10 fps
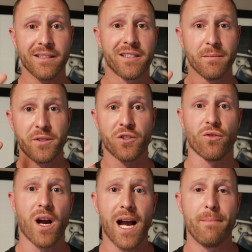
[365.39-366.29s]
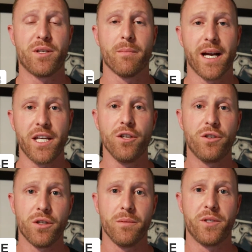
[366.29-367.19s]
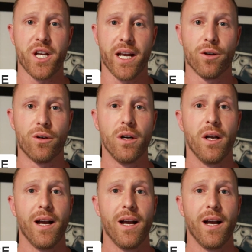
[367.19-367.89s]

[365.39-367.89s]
subscribe to my YouTube channel,